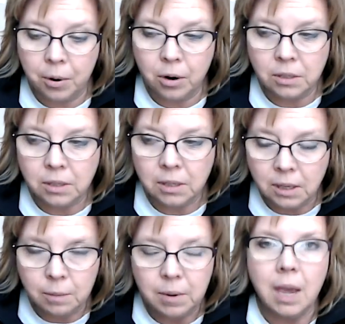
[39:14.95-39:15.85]
part suddenly
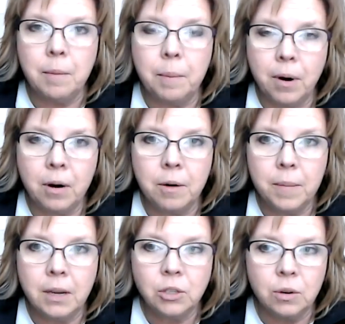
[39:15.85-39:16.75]
became a part of me.
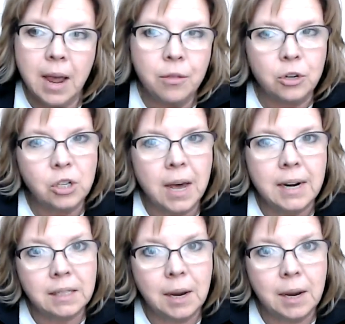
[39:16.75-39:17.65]
So now there's not a
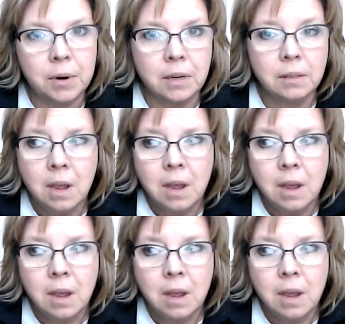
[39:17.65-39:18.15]
separateness.